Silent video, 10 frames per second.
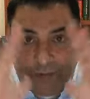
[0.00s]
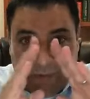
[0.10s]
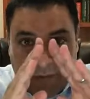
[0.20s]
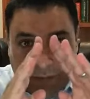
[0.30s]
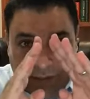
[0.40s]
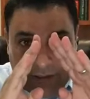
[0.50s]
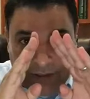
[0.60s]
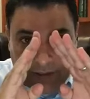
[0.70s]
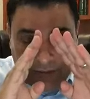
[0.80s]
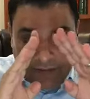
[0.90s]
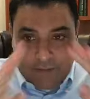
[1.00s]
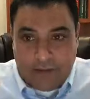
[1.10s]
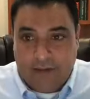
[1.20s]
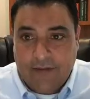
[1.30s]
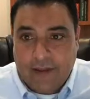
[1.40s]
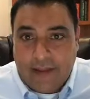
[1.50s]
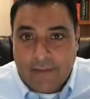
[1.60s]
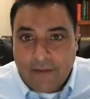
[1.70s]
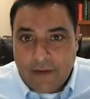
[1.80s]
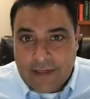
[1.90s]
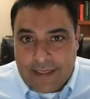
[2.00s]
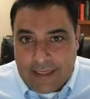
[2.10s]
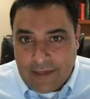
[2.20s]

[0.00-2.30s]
You really want to think about it. It's in the very